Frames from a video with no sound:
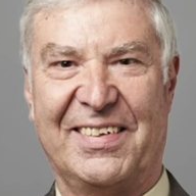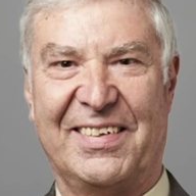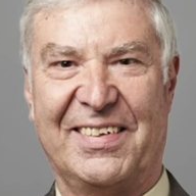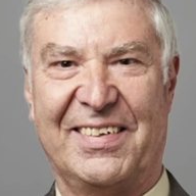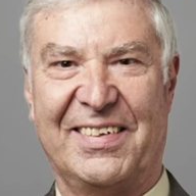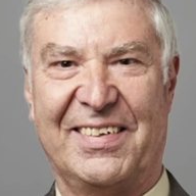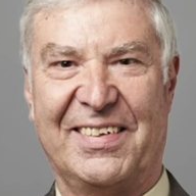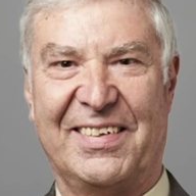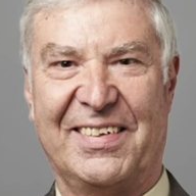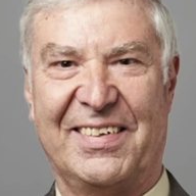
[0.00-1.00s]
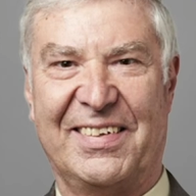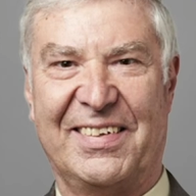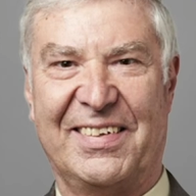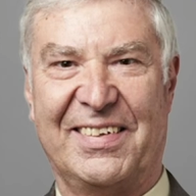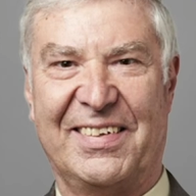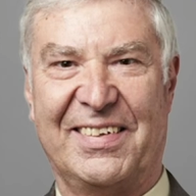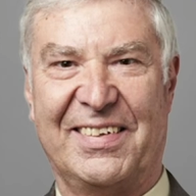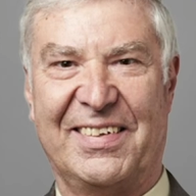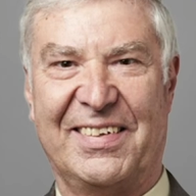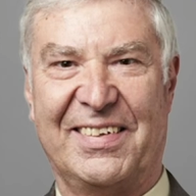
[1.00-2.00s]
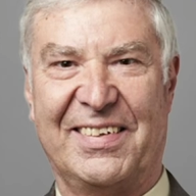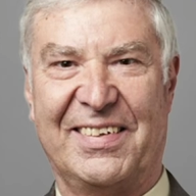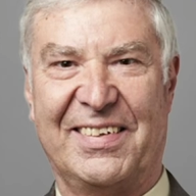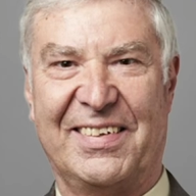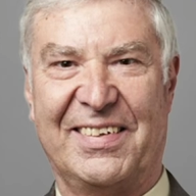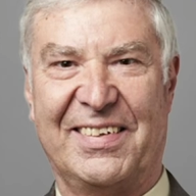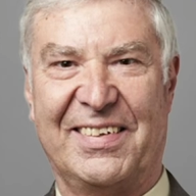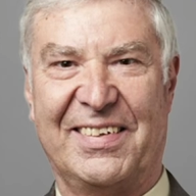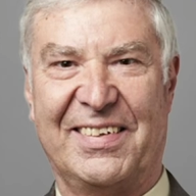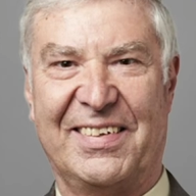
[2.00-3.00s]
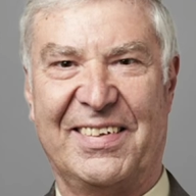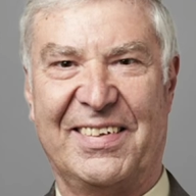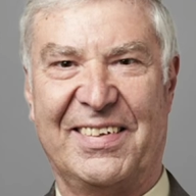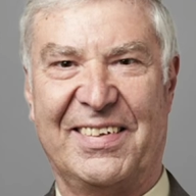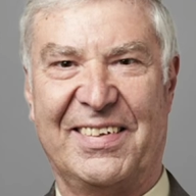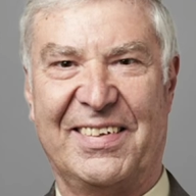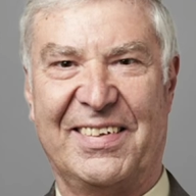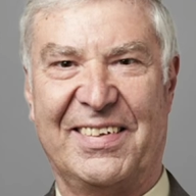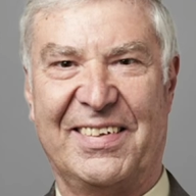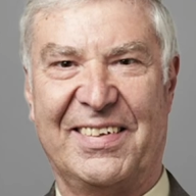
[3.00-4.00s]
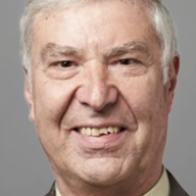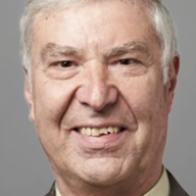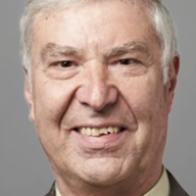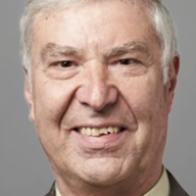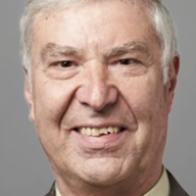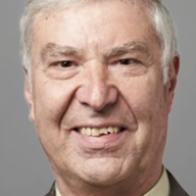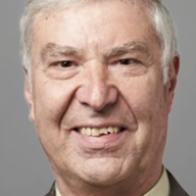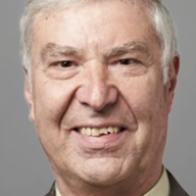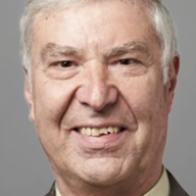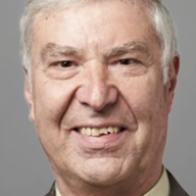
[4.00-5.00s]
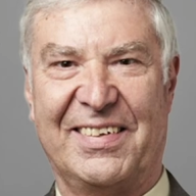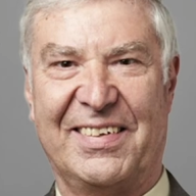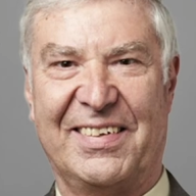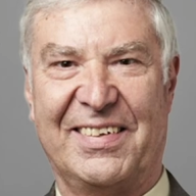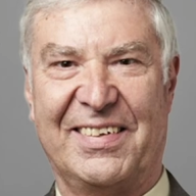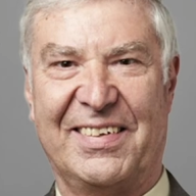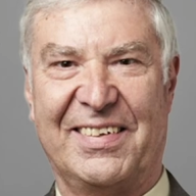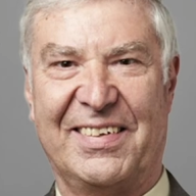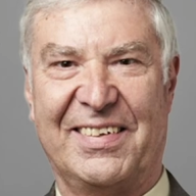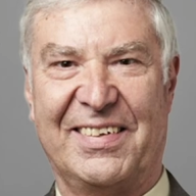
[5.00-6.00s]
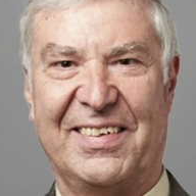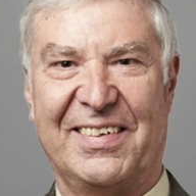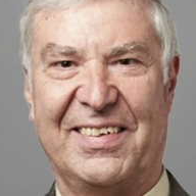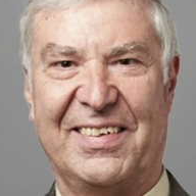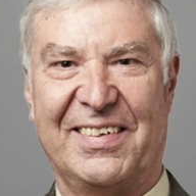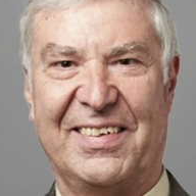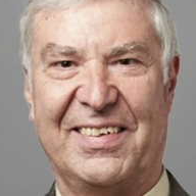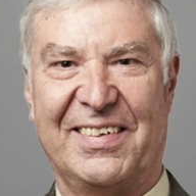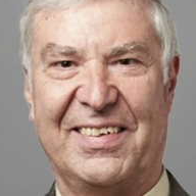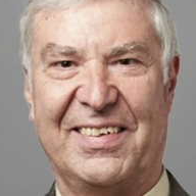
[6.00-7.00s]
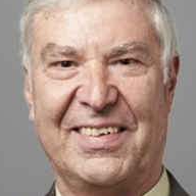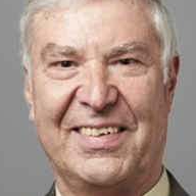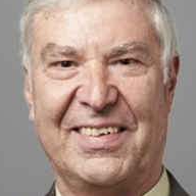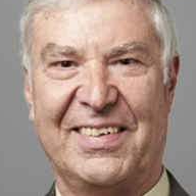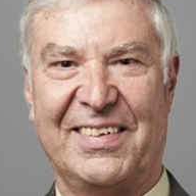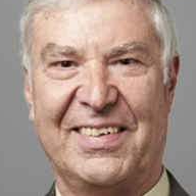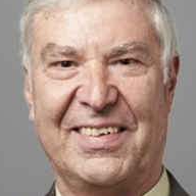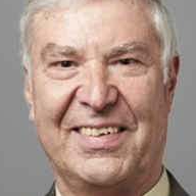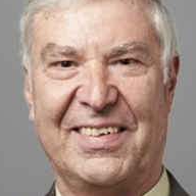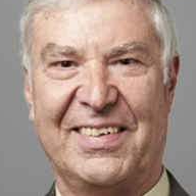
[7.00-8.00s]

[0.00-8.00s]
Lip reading: (no lip movement)